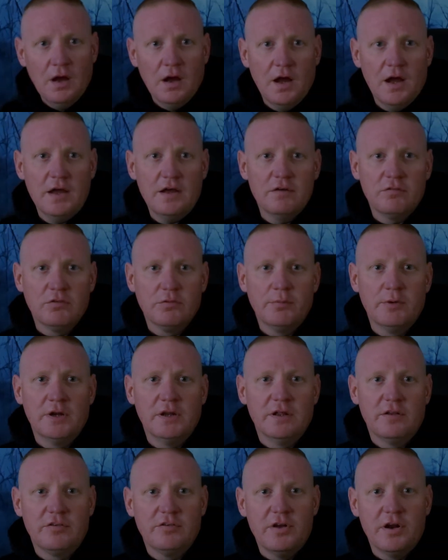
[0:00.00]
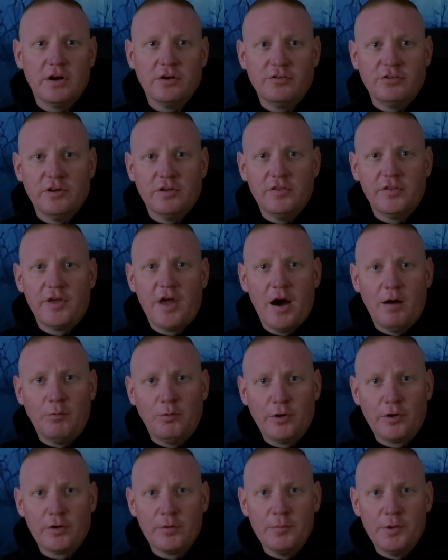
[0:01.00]
Hey everybody, it's Derek Judd, the
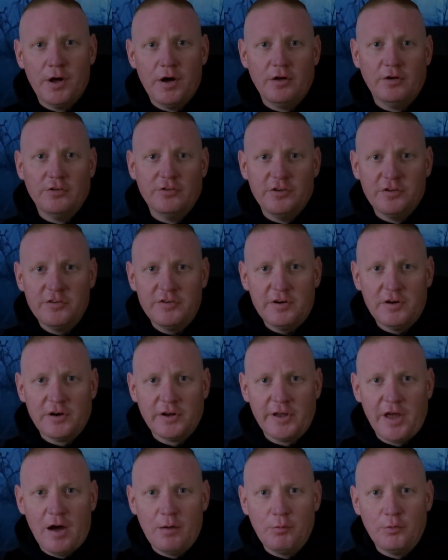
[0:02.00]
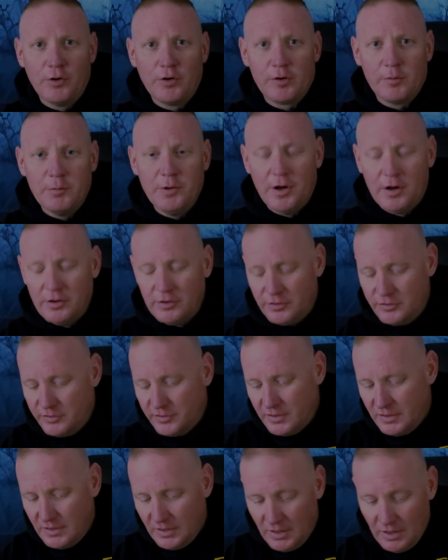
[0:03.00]
Cowboy Criminologist here at Cowboy
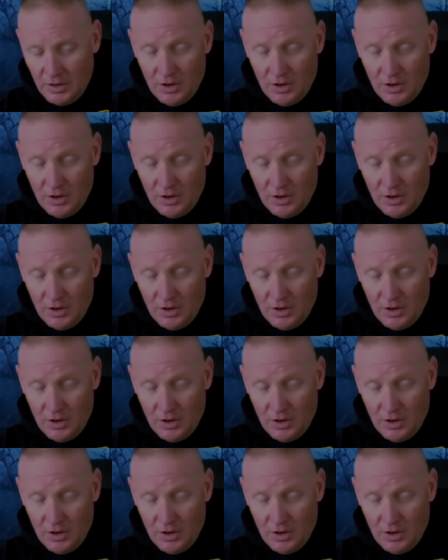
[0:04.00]
Criminology.